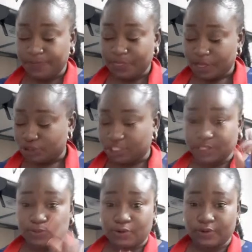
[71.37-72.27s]
So I just
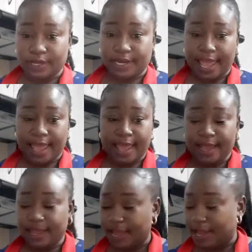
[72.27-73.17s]
broke an
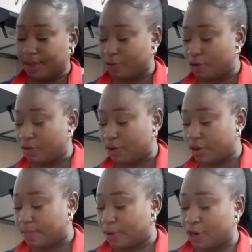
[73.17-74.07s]
egg and I'm
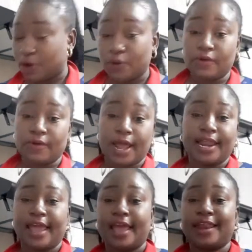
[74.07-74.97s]
gonna go right
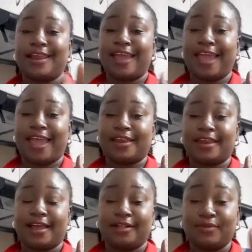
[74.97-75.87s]
ahead and add a little bit